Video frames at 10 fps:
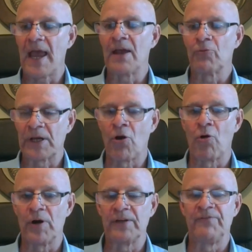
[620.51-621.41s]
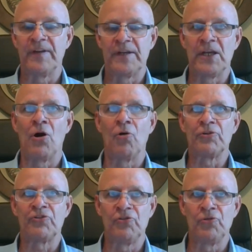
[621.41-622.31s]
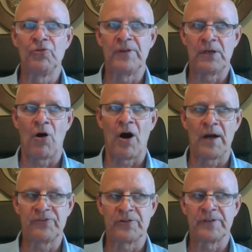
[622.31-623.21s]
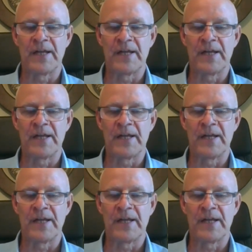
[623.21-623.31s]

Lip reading: a recorded video to the auditor.